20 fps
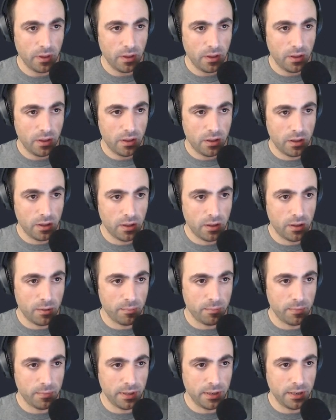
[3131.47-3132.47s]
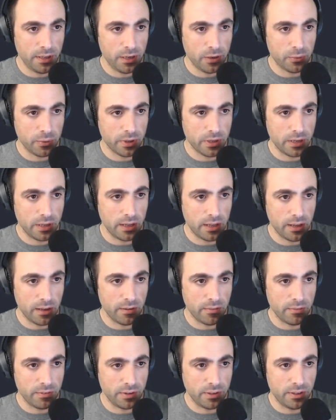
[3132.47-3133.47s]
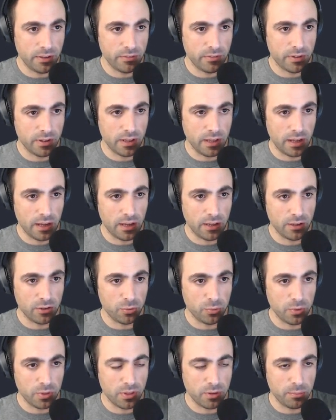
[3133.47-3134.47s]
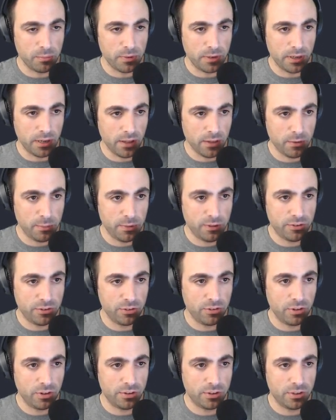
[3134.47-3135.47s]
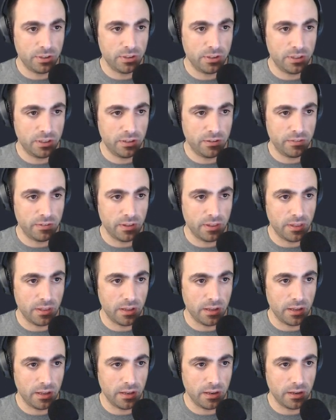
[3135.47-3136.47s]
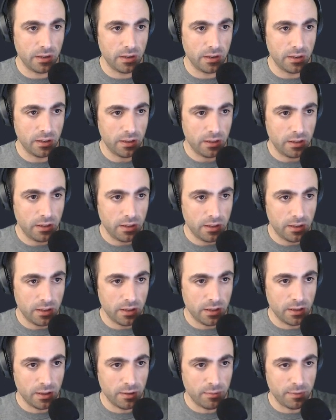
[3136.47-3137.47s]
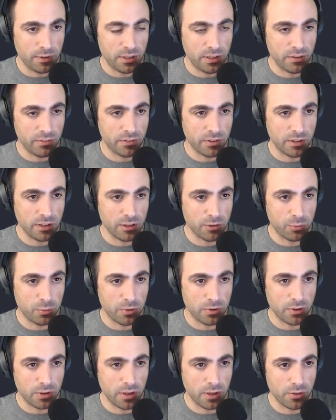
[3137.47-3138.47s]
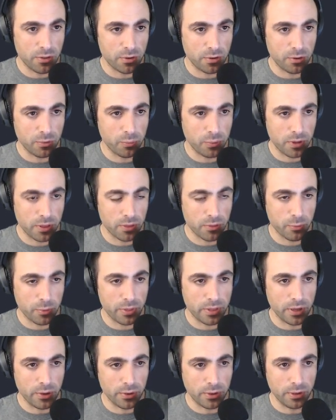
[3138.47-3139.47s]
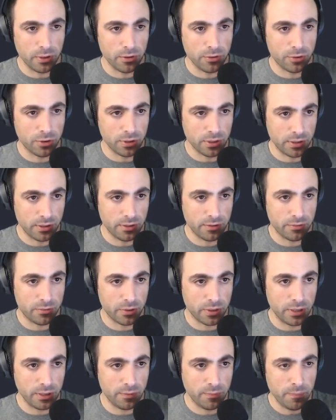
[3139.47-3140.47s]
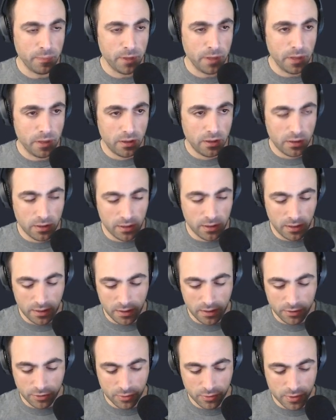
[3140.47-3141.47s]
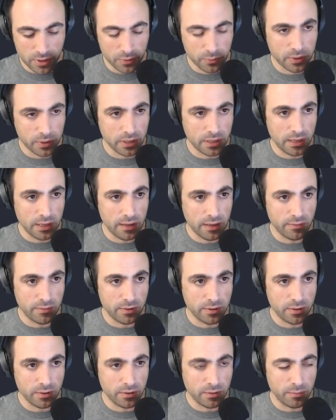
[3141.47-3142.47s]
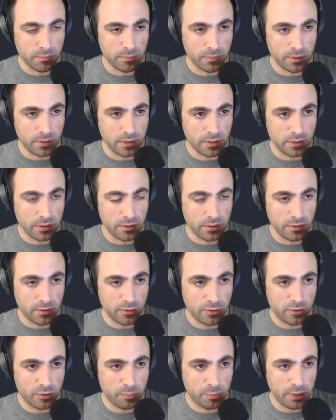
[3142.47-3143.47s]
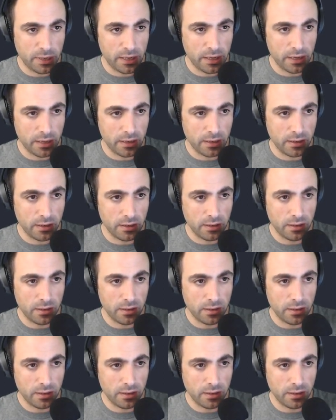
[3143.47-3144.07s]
And here we're going to have a div class with another message alternative, and then a div class with without an alternative, right? So then we're going to have a span